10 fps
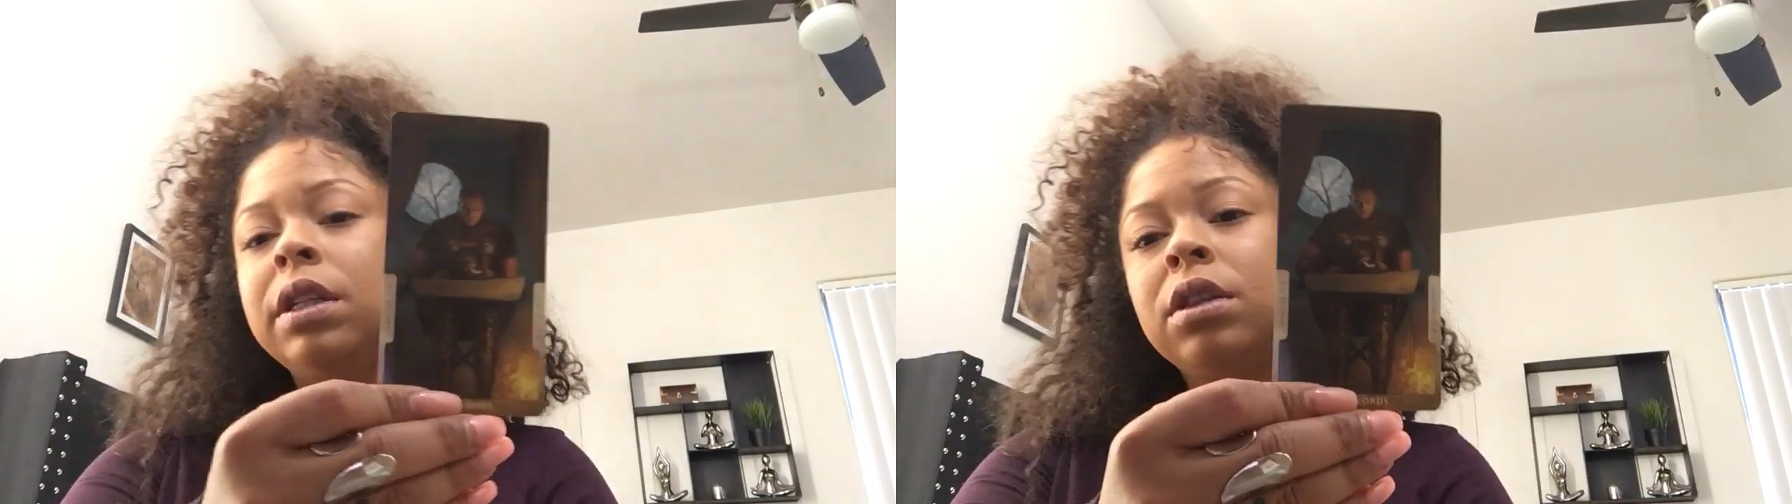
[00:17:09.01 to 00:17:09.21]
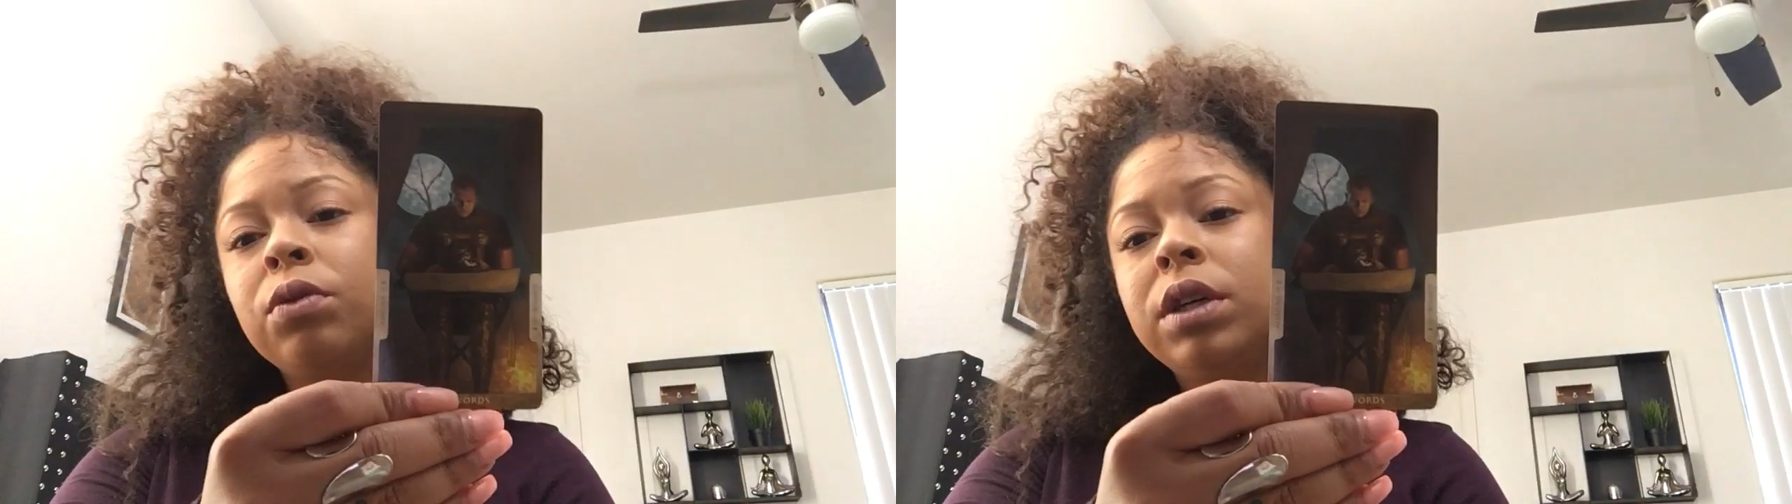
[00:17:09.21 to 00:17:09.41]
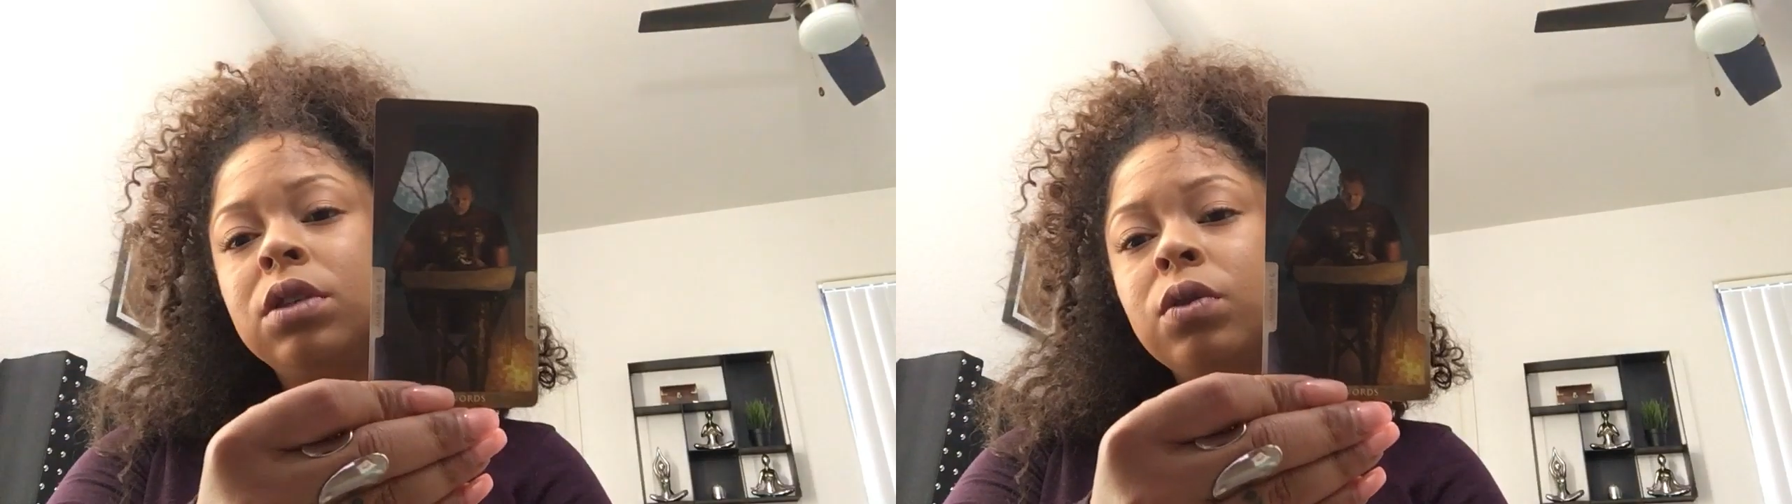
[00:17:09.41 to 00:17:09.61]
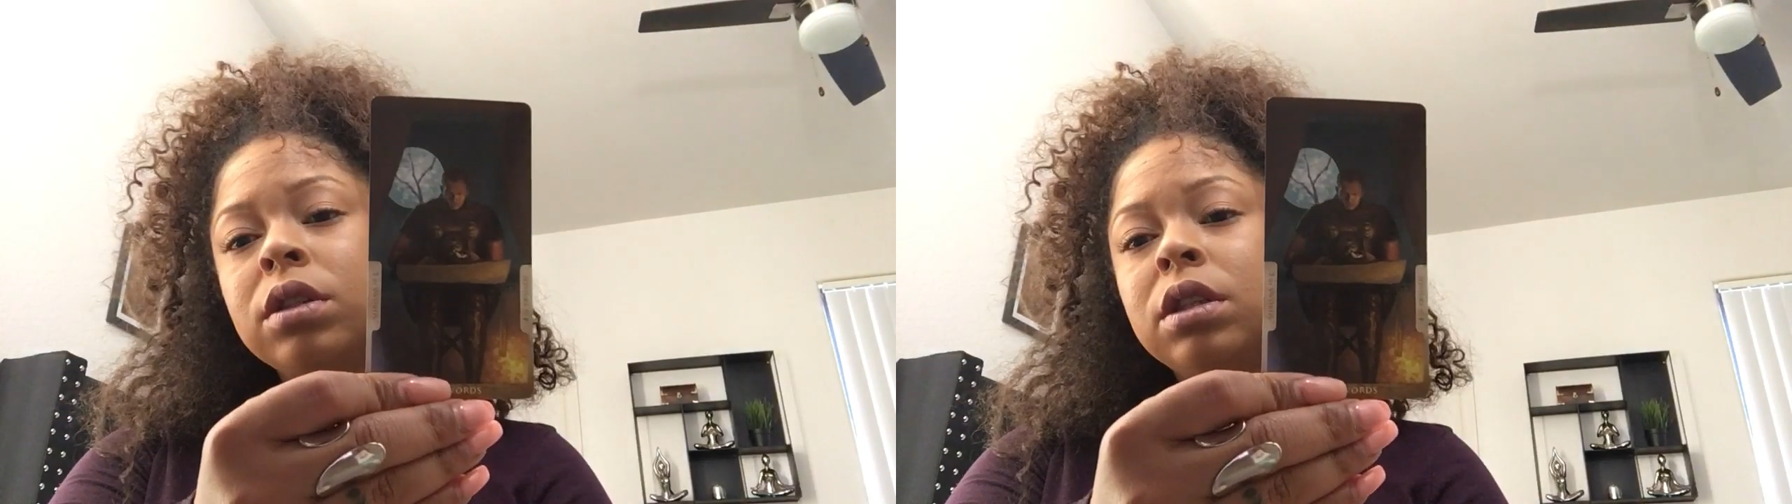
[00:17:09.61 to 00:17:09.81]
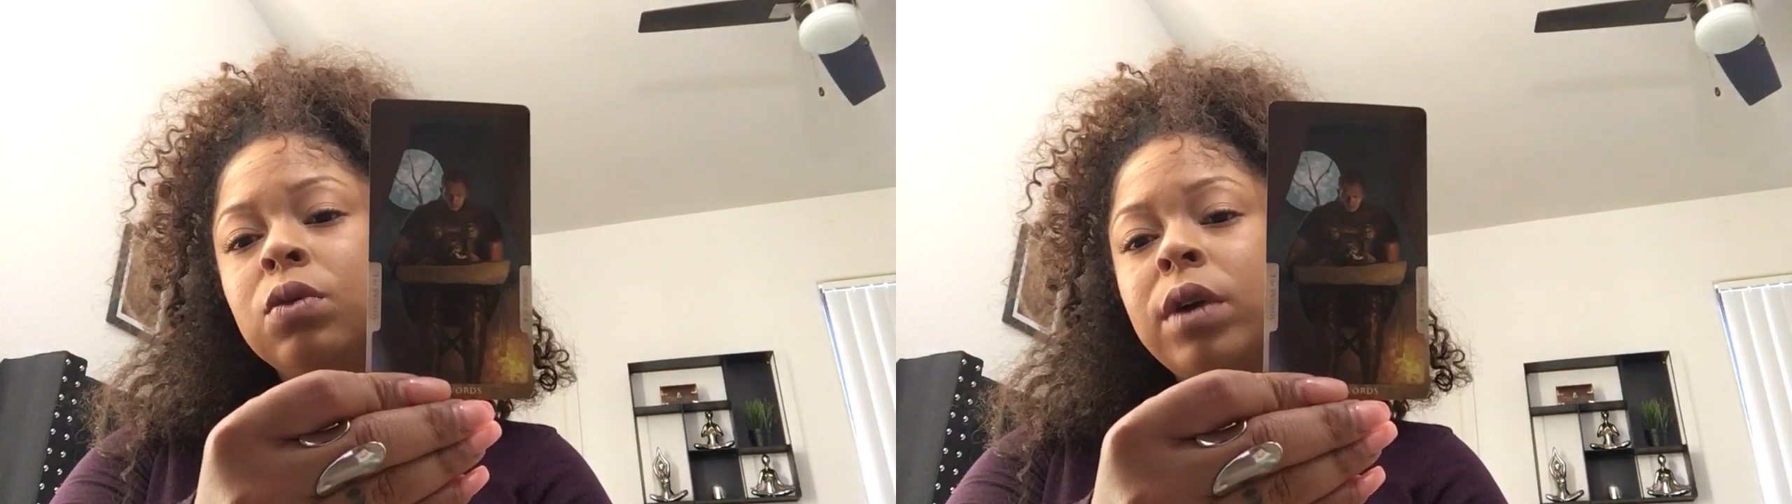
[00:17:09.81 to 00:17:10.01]
of the Three of
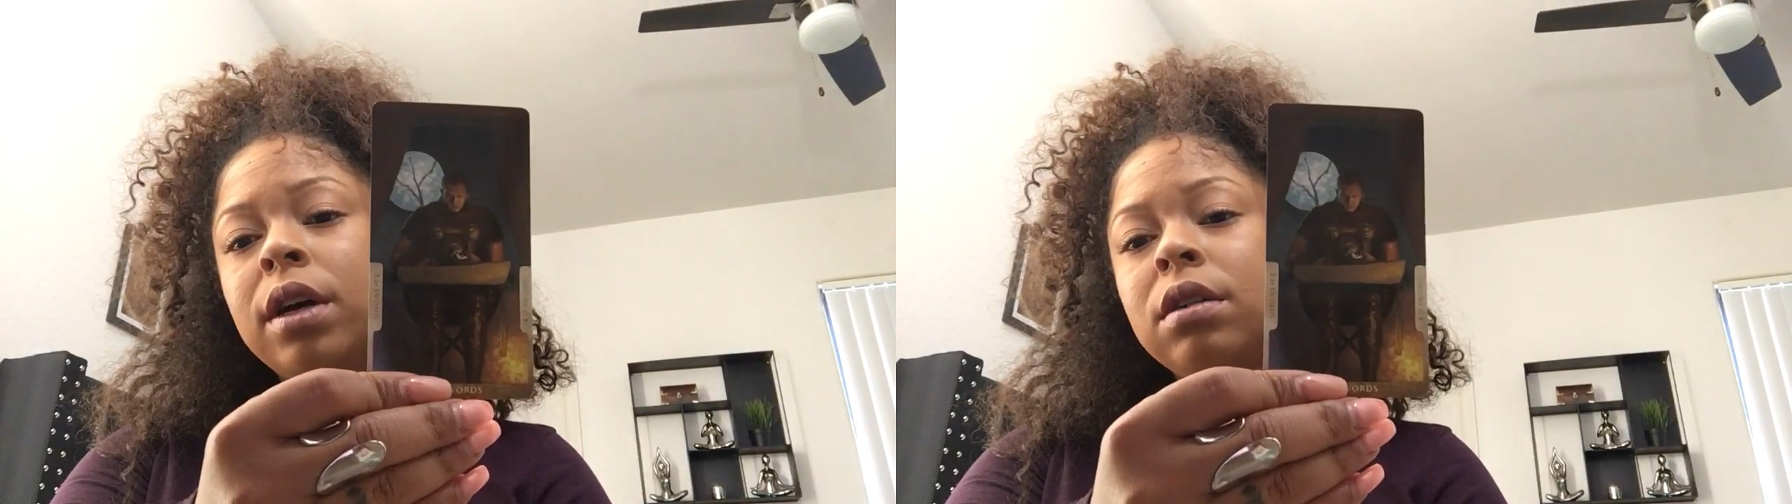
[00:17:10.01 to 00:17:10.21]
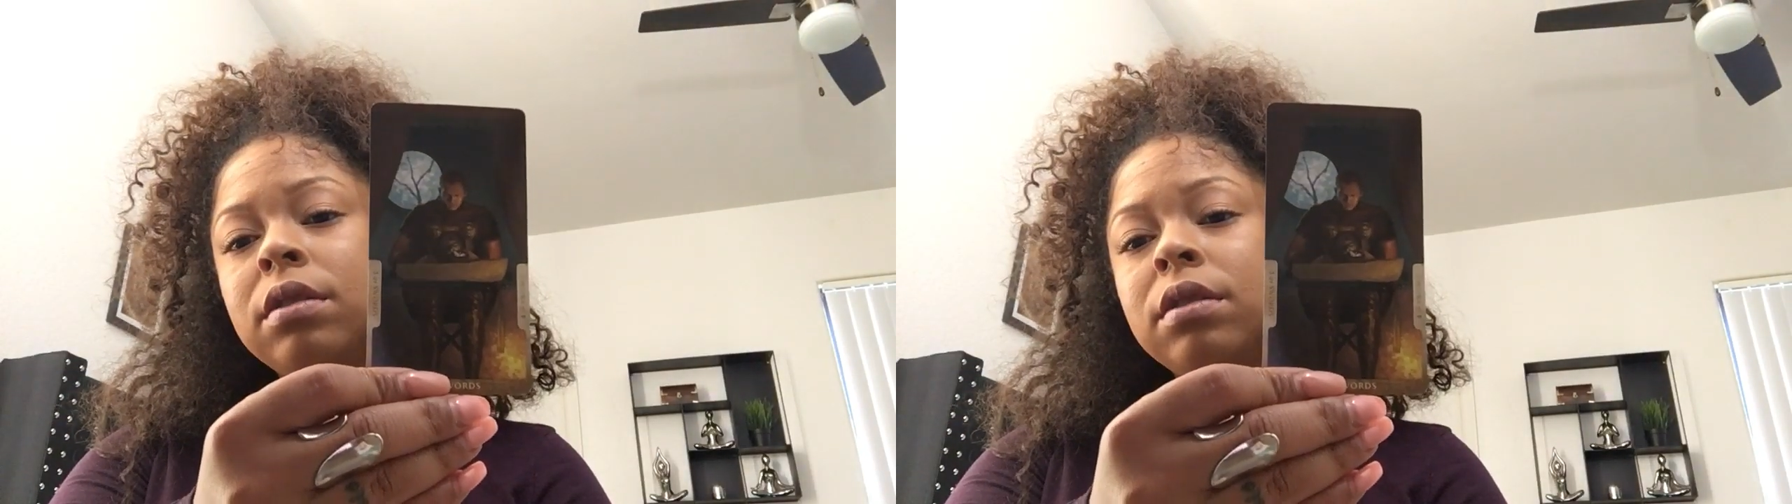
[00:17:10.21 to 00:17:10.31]
Swords as well.